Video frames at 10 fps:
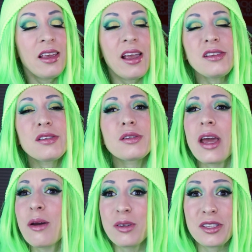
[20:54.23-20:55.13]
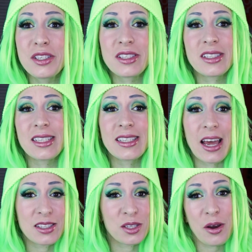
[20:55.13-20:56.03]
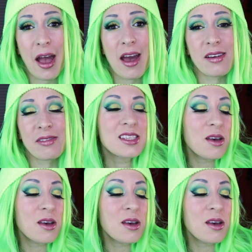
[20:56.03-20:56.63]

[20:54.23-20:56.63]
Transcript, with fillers: Yesterday was just a test drive.